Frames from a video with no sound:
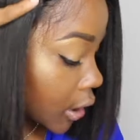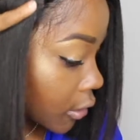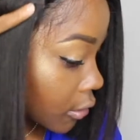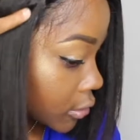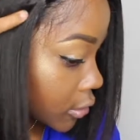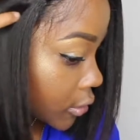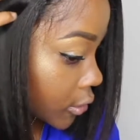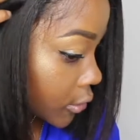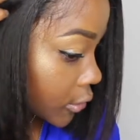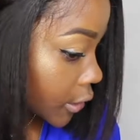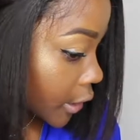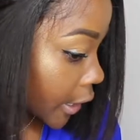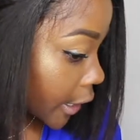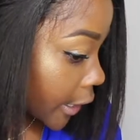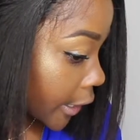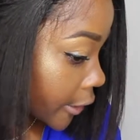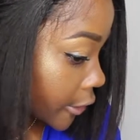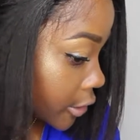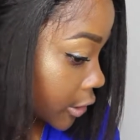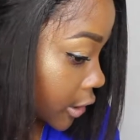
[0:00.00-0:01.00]
And also the
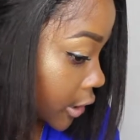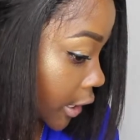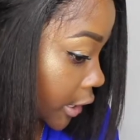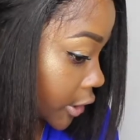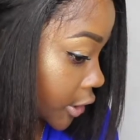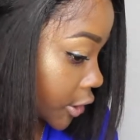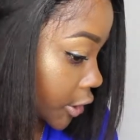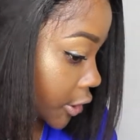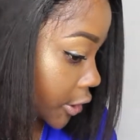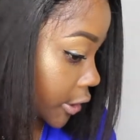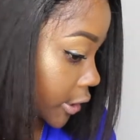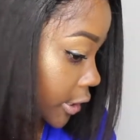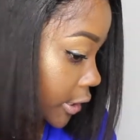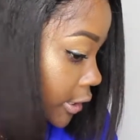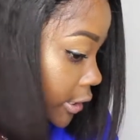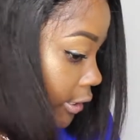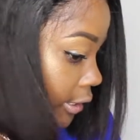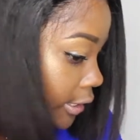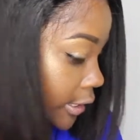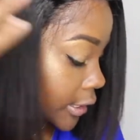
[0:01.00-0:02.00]
hair texture,
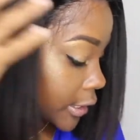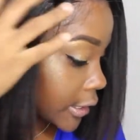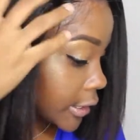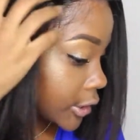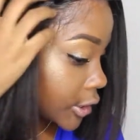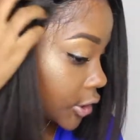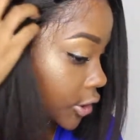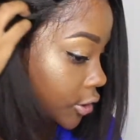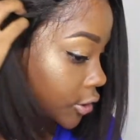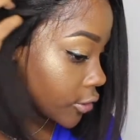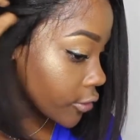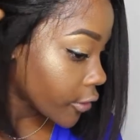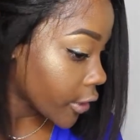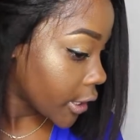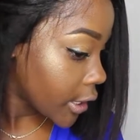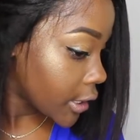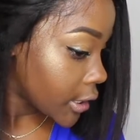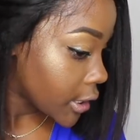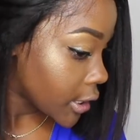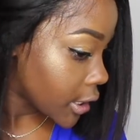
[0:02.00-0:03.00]
this kinky
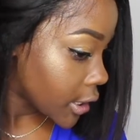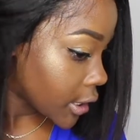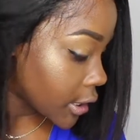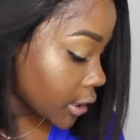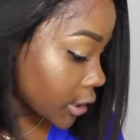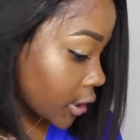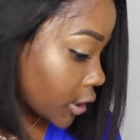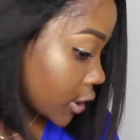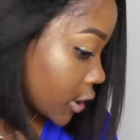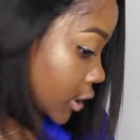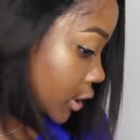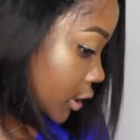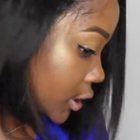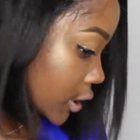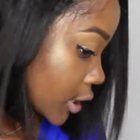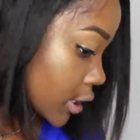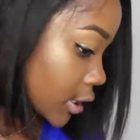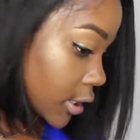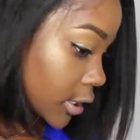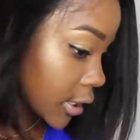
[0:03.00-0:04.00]
straight is
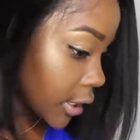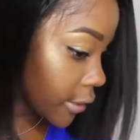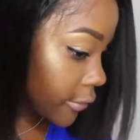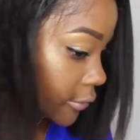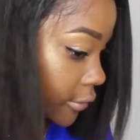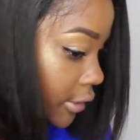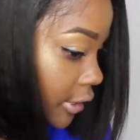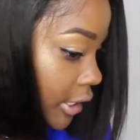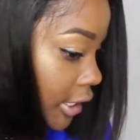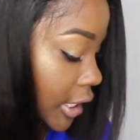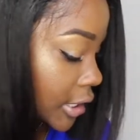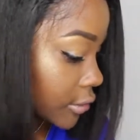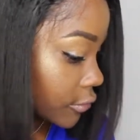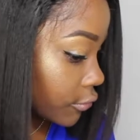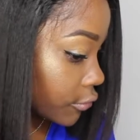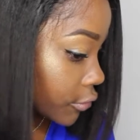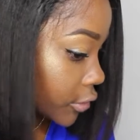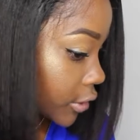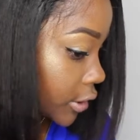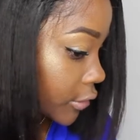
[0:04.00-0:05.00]
just lovely.
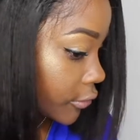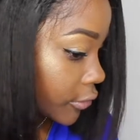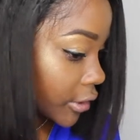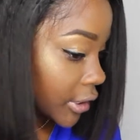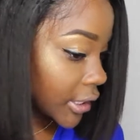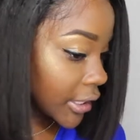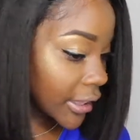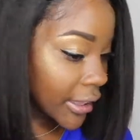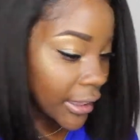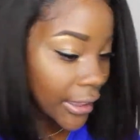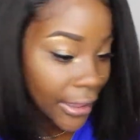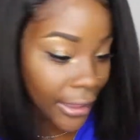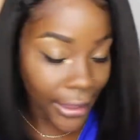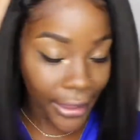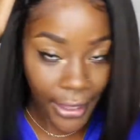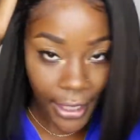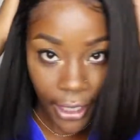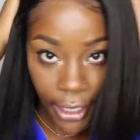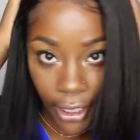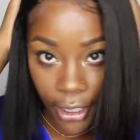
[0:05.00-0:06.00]
It's really really
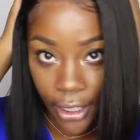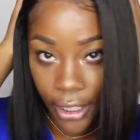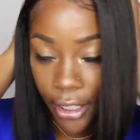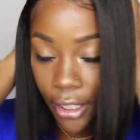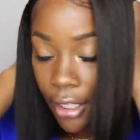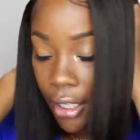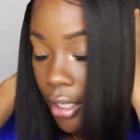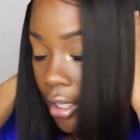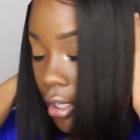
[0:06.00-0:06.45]
thick,